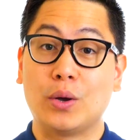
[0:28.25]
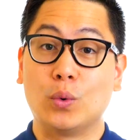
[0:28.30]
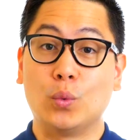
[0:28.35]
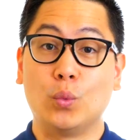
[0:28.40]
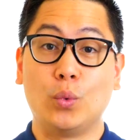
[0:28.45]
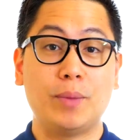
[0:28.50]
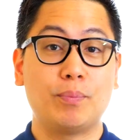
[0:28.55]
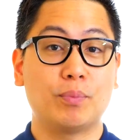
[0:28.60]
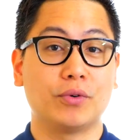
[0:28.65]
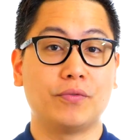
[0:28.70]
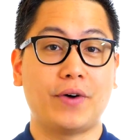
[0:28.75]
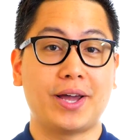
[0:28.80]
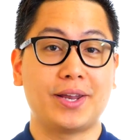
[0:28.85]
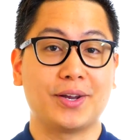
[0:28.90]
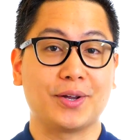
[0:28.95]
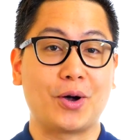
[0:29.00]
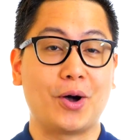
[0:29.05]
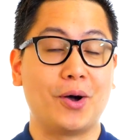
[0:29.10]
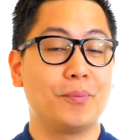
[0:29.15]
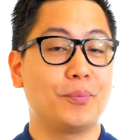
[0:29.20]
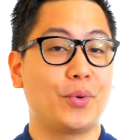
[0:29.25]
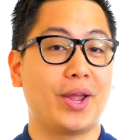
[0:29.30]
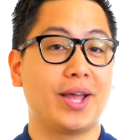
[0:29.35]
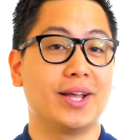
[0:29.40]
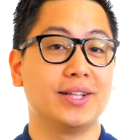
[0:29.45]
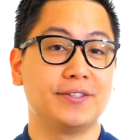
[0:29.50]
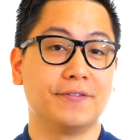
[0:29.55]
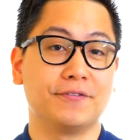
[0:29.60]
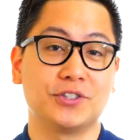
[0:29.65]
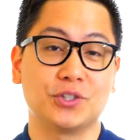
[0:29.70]
We provide a
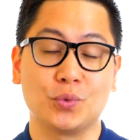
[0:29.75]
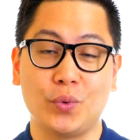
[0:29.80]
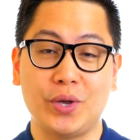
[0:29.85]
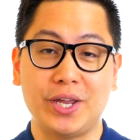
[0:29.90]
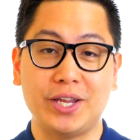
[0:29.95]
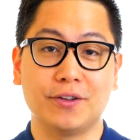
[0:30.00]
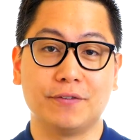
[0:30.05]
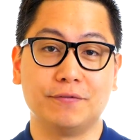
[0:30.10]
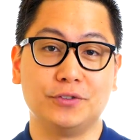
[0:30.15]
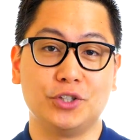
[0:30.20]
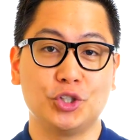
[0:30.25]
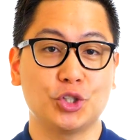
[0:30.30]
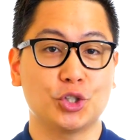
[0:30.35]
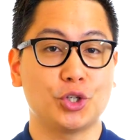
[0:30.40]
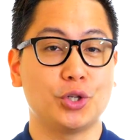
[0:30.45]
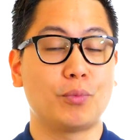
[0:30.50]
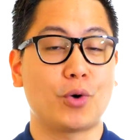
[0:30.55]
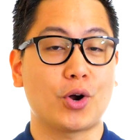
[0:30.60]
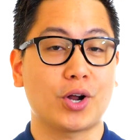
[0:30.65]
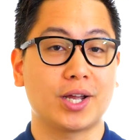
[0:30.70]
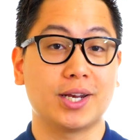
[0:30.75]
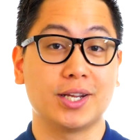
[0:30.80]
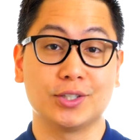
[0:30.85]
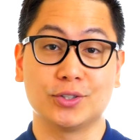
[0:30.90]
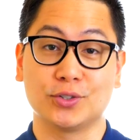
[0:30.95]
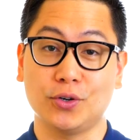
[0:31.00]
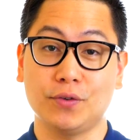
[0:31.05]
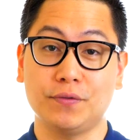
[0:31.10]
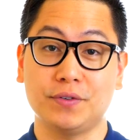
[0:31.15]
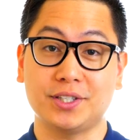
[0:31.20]
comprehensive suite of digital marketing
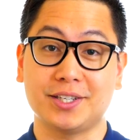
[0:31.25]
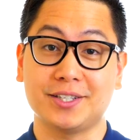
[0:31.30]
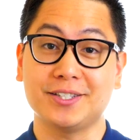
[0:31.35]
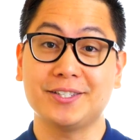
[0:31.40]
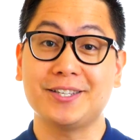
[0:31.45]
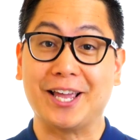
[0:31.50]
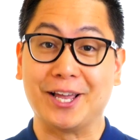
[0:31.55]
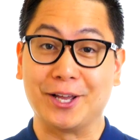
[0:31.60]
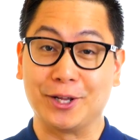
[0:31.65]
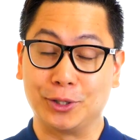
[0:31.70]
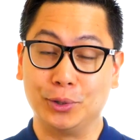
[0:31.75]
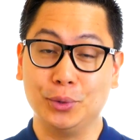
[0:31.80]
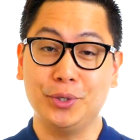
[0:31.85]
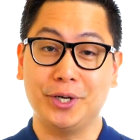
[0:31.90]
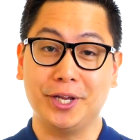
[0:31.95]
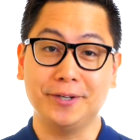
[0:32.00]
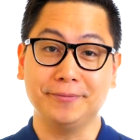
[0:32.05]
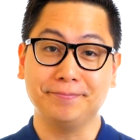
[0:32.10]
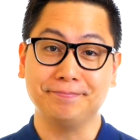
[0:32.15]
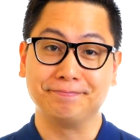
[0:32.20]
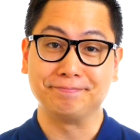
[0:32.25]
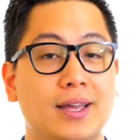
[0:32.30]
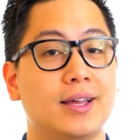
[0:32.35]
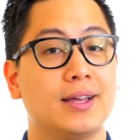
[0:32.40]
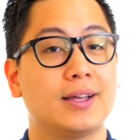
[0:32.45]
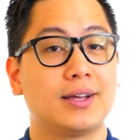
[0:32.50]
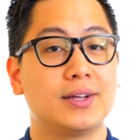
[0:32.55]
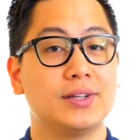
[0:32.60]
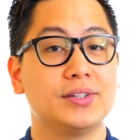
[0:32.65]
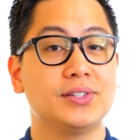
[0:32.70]
services including
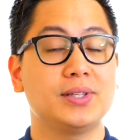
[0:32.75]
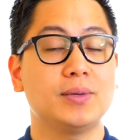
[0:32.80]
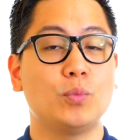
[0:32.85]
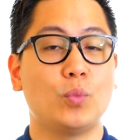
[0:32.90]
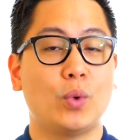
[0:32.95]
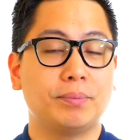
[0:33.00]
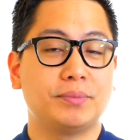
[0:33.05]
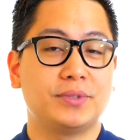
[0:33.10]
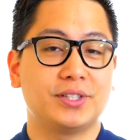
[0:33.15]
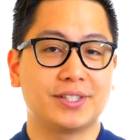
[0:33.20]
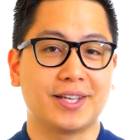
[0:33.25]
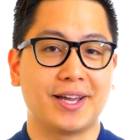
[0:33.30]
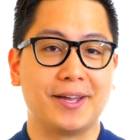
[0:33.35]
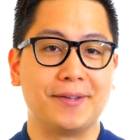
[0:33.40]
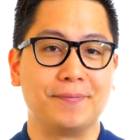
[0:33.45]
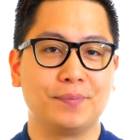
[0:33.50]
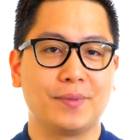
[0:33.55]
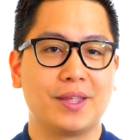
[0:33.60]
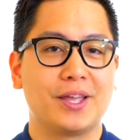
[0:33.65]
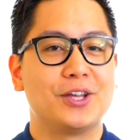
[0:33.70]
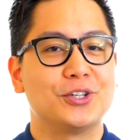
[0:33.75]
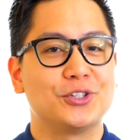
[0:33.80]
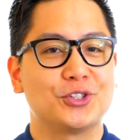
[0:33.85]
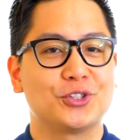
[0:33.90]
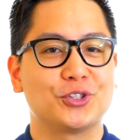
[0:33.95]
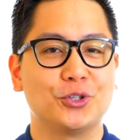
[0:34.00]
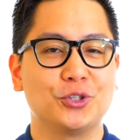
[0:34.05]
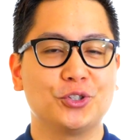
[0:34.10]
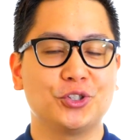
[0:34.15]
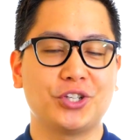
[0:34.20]
custom web design,
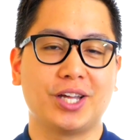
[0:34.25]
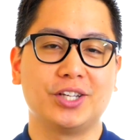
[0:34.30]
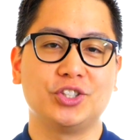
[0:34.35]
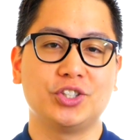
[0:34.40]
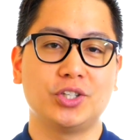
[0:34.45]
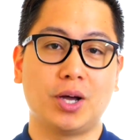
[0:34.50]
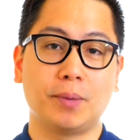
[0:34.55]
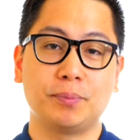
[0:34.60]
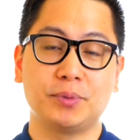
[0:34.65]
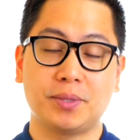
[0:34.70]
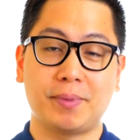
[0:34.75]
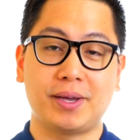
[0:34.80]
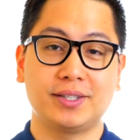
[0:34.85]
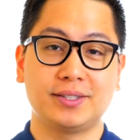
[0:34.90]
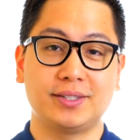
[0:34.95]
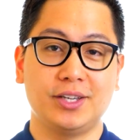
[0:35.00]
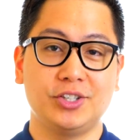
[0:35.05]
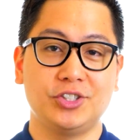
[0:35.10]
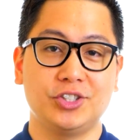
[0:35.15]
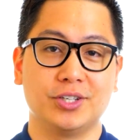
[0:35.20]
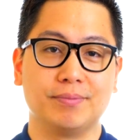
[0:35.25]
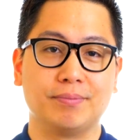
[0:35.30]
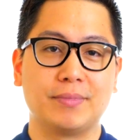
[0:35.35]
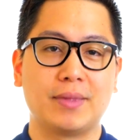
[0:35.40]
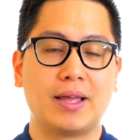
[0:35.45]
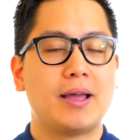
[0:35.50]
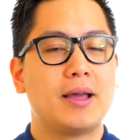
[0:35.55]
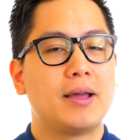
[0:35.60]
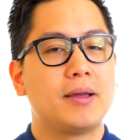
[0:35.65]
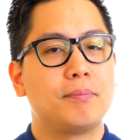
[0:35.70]
search engine optimization,
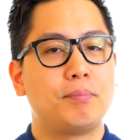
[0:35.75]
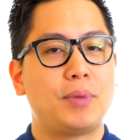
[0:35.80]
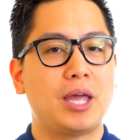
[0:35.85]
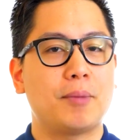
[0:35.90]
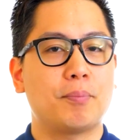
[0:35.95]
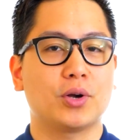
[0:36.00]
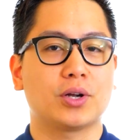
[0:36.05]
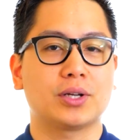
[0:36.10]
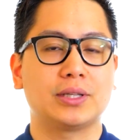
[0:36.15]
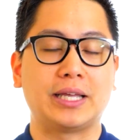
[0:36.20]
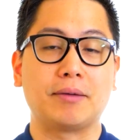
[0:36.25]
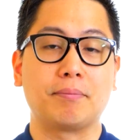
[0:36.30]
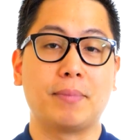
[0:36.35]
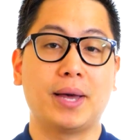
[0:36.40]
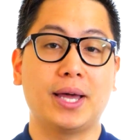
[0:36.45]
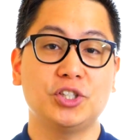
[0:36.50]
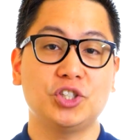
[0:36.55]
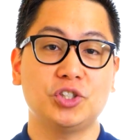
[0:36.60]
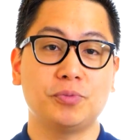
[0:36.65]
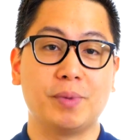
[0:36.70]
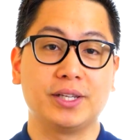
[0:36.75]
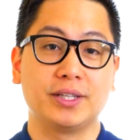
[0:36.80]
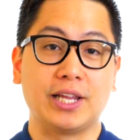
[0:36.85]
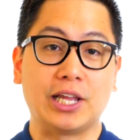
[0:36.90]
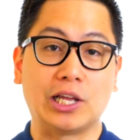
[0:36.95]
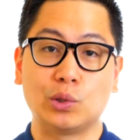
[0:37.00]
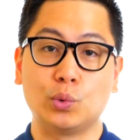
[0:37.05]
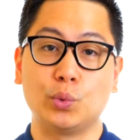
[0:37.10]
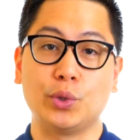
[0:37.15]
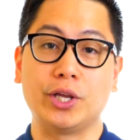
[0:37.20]
pay-per-click management
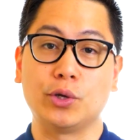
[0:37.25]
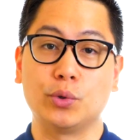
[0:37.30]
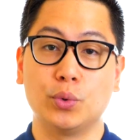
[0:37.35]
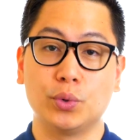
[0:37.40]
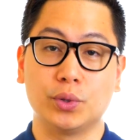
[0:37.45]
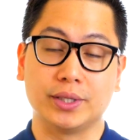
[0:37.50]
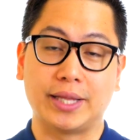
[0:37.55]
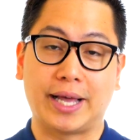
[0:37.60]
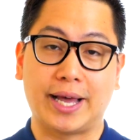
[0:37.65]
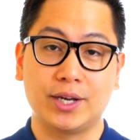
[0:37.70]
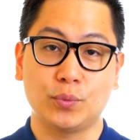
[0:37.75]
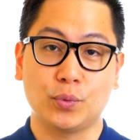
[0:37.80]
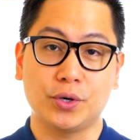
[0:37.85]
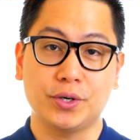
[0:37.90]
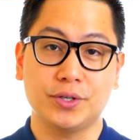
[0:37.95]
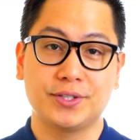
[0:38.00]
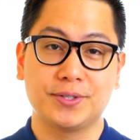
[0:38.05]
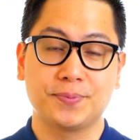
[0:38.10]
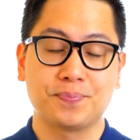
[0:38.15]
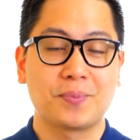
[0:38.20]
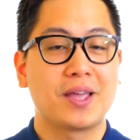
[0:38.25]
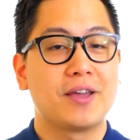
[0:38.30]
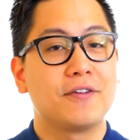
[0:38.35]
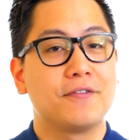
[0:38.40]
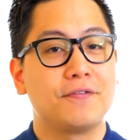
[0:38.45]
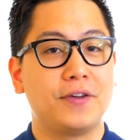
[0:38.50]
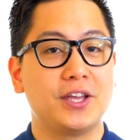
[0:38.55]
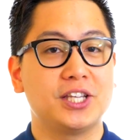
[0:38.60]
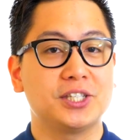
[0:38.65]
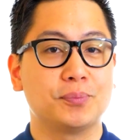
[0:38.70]
including Google AdWords,
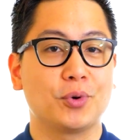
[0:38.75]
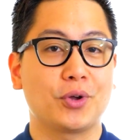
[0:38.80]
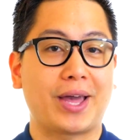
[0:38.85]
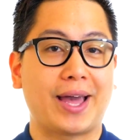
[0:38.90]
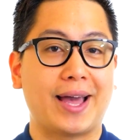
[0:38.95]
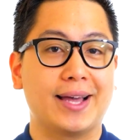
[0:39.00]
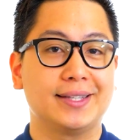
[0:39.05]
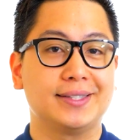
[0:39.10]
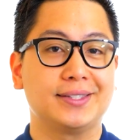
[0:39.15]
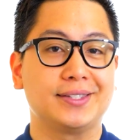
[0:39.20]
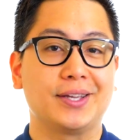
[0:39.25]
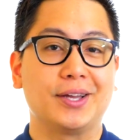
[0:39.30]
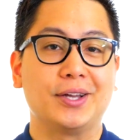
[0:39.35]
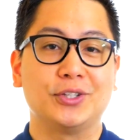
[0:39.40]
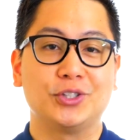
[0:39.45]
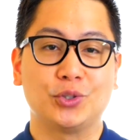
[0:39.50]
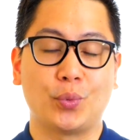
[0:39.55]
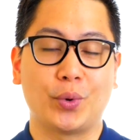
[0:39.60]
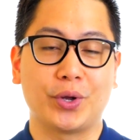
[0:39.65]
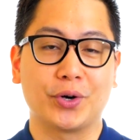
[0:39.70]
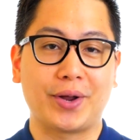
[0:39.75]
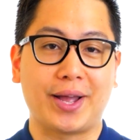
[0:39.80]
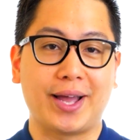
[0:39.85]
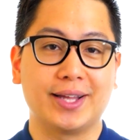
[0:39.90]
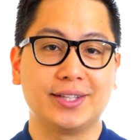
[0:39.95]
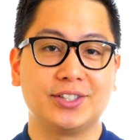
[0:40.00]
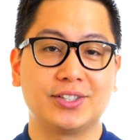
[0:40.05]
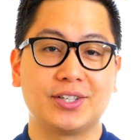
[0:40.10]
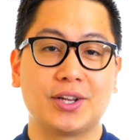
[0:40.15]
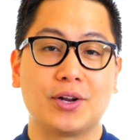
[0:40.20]
Facebook ads, Twitter
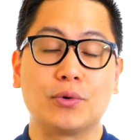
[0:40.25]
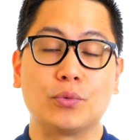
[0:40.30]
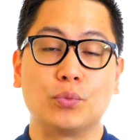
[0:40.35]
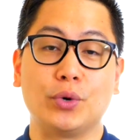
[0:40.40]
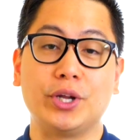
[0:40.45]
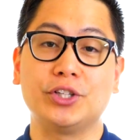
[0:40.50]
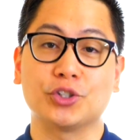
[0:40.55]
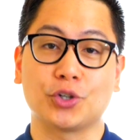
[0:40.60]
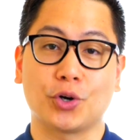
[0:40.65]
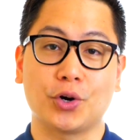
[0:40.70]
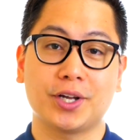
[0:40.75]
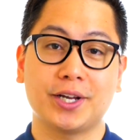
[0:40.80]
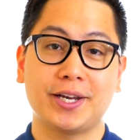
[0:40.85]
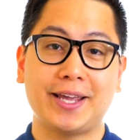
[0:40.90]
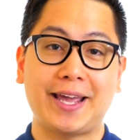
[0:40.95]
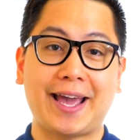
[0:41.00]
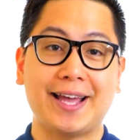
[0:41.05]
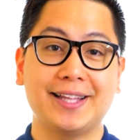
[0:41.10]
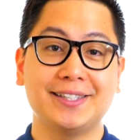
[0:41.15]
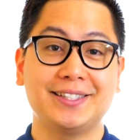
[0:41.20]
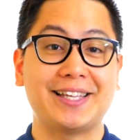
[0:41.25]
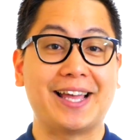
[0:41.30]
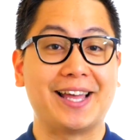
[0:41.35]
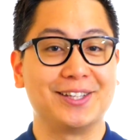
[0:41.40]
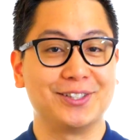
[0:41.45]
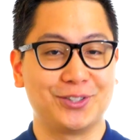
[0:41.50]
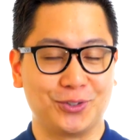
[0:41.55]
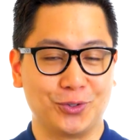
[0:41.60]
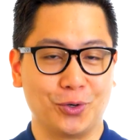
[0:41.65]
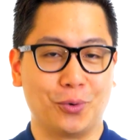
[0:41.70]
ads, retargeting ads,
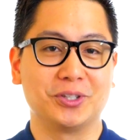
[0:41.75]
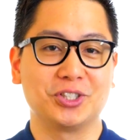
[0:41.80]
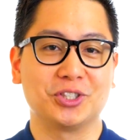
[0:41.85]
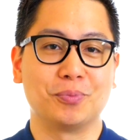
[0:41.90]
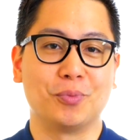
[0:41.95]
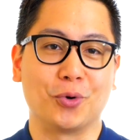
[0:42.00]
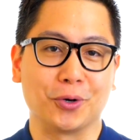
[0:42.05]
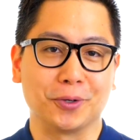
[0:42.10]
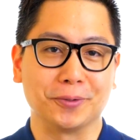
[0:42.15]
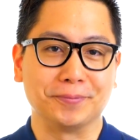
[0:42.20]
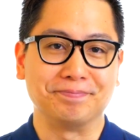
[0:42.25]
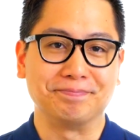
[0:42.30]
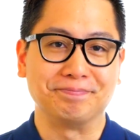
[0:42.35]
and so much more.